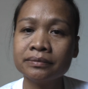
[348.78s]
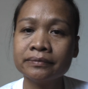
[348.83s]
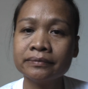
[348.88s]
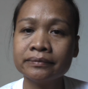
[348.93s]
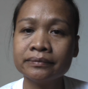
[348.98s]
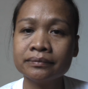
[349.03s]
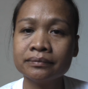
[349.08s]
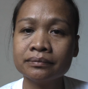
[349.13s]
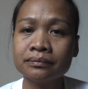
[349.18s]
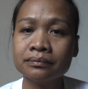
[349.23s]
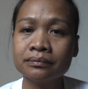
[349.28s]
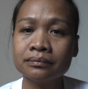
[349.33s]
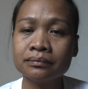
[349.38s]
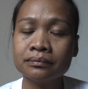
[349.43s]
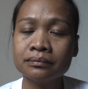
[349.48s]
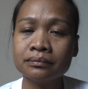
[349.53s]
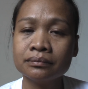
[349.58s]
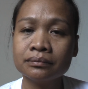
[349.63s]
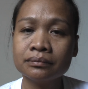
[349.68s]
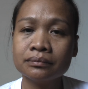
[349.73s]

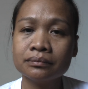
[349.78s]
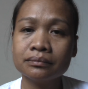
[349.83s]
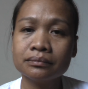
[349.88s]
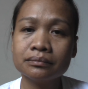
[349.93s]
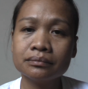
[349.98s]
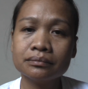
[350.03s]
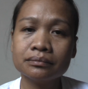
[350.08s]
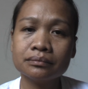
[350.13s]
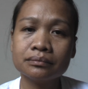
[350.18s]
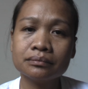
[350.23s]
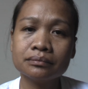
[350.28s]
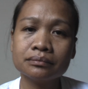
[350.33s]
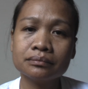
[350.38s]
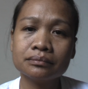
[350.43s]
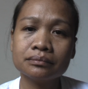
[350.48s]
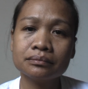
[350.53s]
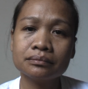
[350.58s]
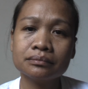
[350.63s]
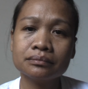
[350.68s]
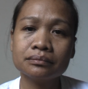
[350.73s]

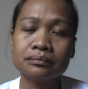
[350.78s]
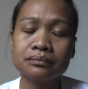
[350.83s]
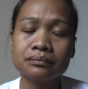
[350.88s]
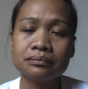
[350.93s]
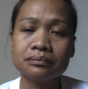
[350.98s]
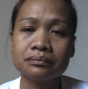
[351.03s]
No one is speaking in this clip.